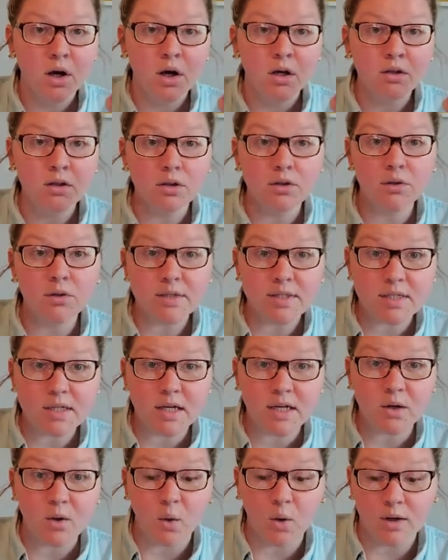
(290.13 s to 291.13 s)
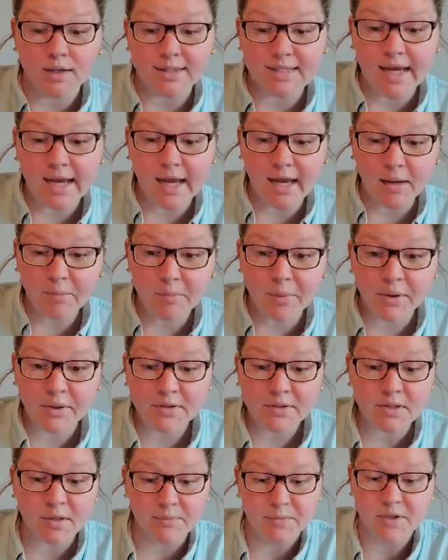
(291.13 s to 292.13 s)
glue stick or tape,
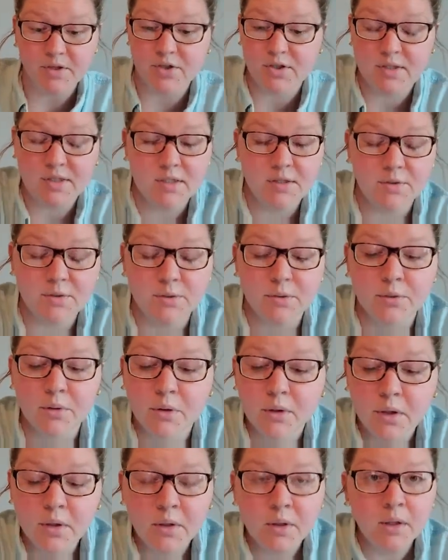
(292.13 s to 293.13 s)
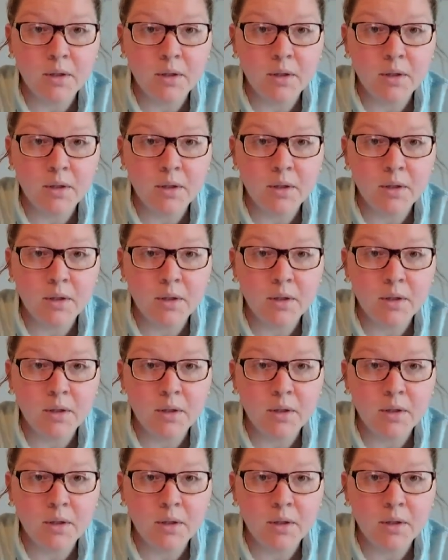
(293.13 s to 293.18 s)
something just to